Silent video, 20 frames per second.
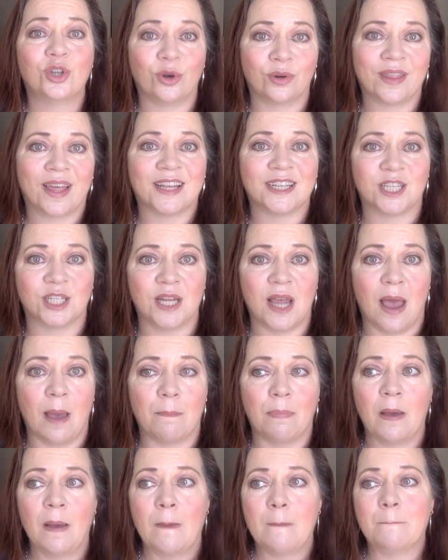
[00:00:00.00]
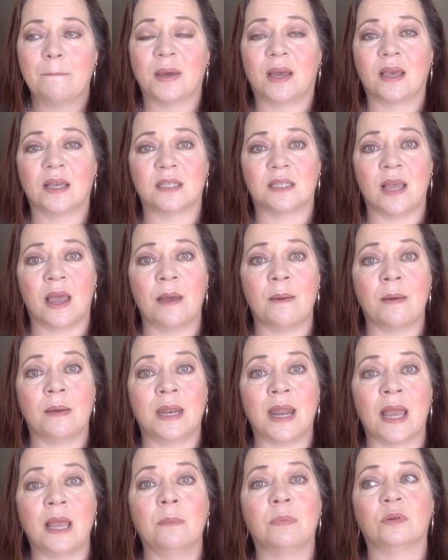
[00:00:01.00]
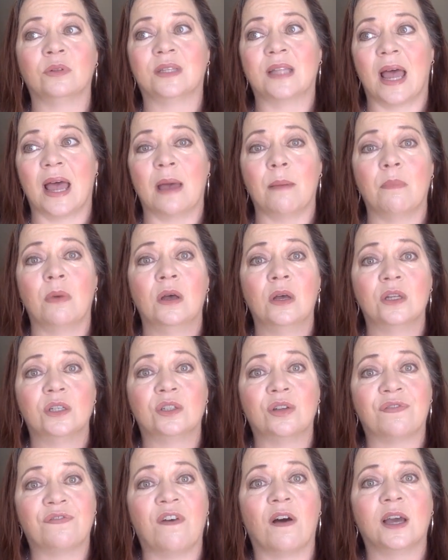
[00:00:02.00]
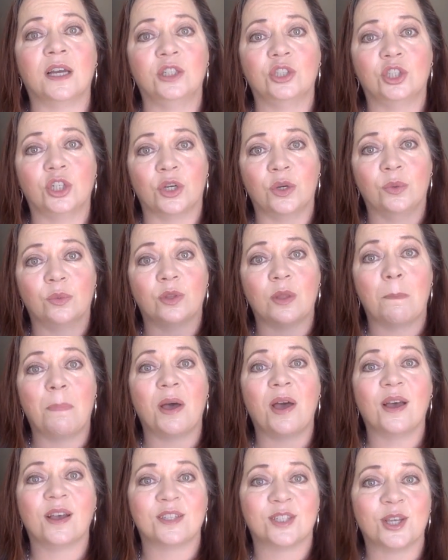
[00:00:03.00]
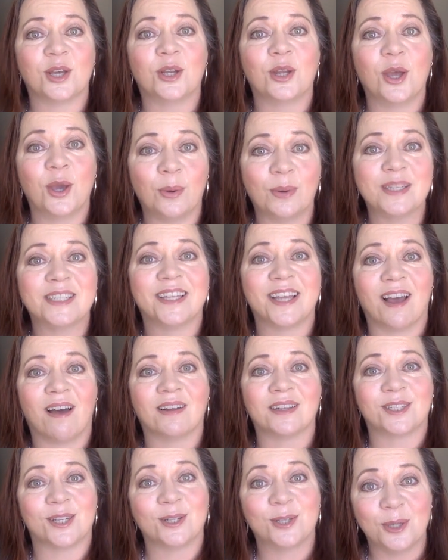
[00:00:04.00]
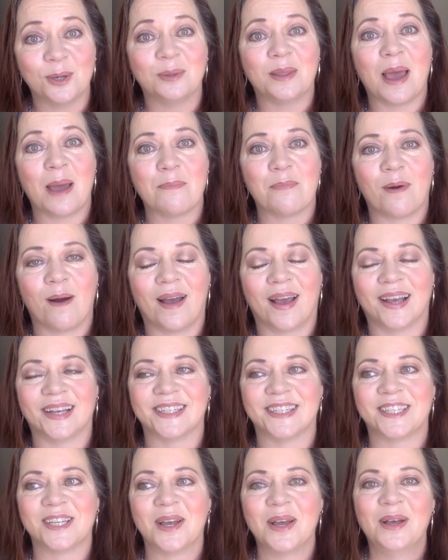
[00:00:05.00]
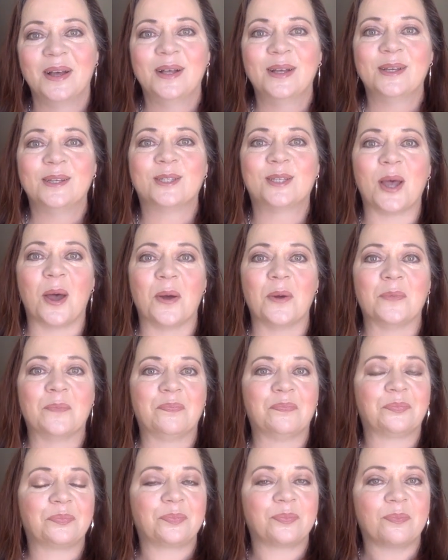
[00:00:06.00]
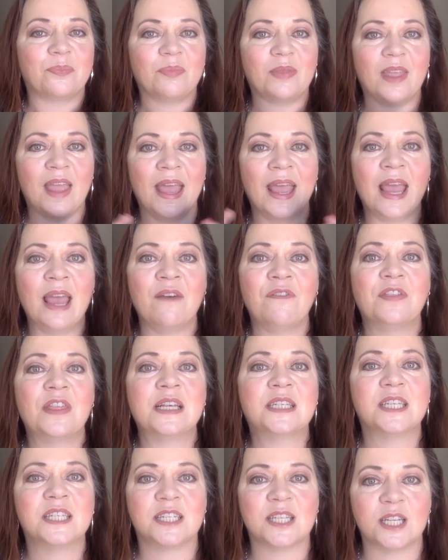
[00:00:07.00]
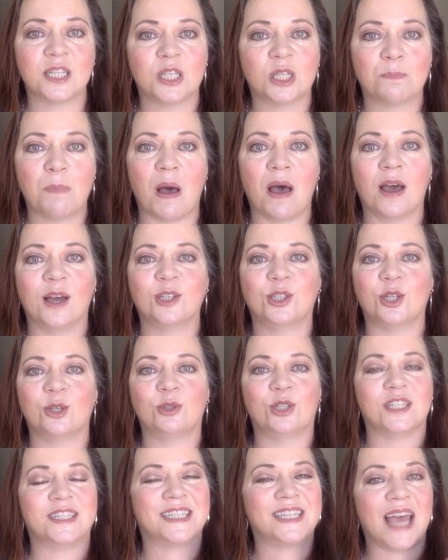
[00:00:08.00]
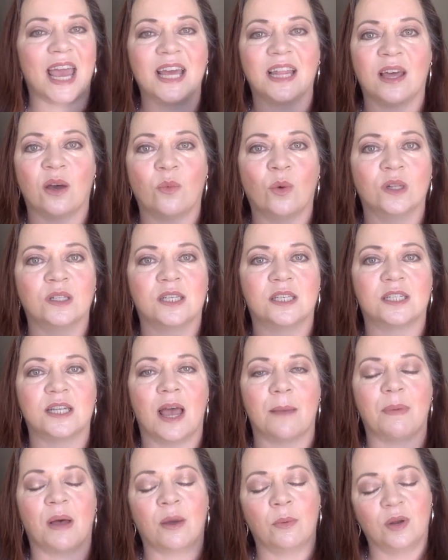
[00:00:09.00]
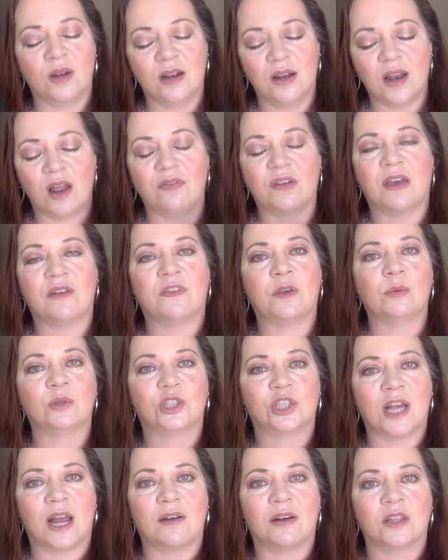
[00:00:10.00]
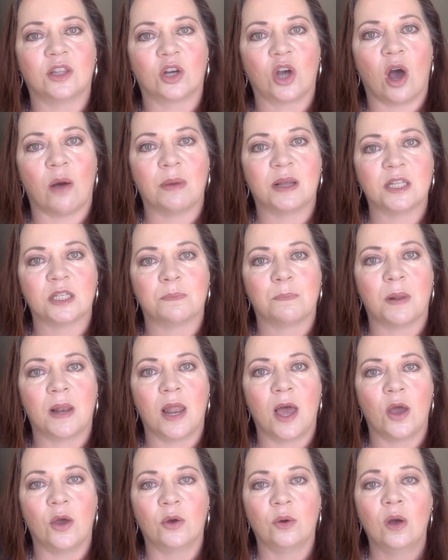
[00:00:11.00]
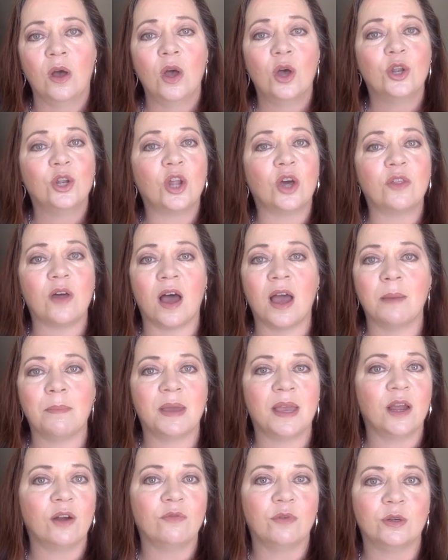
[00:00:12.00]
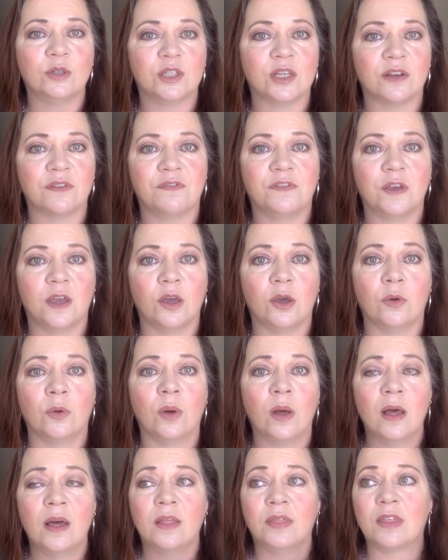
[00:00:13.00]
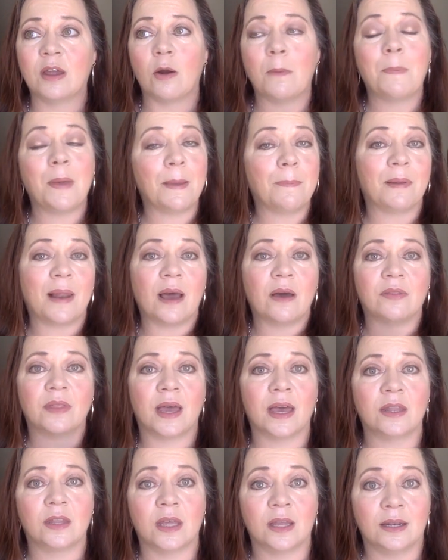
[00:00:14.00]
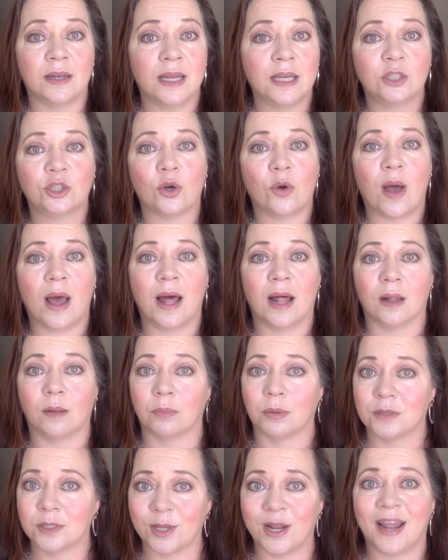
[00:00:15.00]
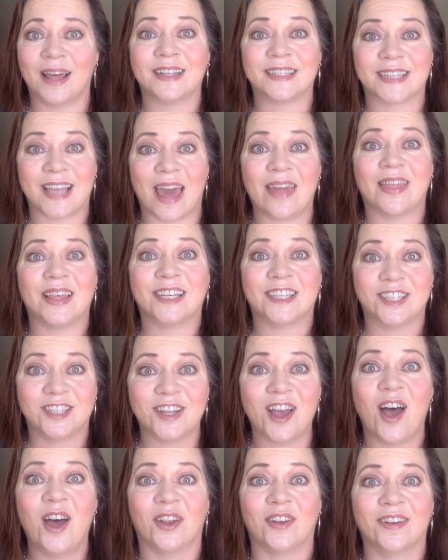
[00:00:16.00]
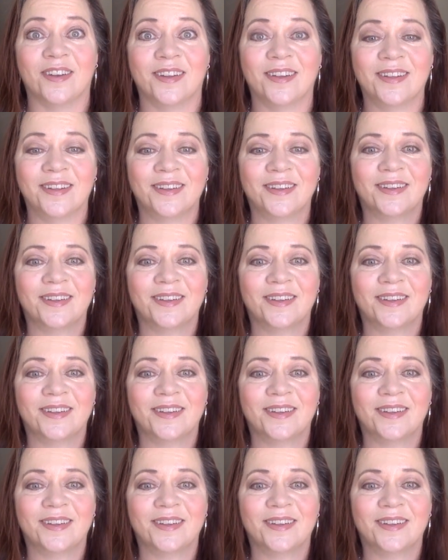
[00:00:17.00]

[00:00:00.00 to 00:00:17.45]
took that step, because it enabled them to find you, the person who is the answer to their prayers. So if this has inspired you to take that one step, I would love it if you would share it in the comments below. Know that I'm here rooting for you. There are people out there that need your help, so let's get this done.